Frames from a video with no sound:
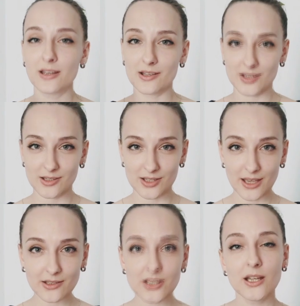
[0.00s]
As I
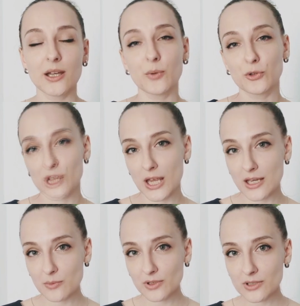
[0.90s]
said, about
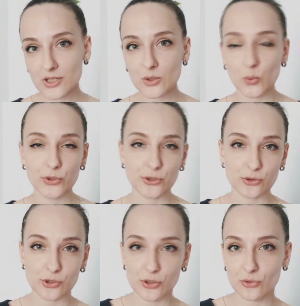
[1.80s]
animals, we
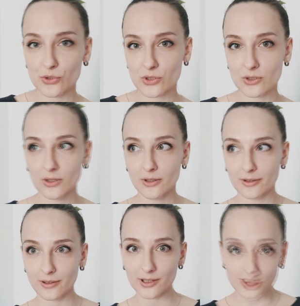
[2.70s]
don't use
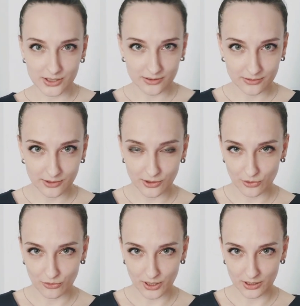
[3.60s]
it in
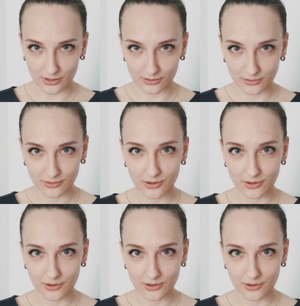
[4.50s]
Ukrainian.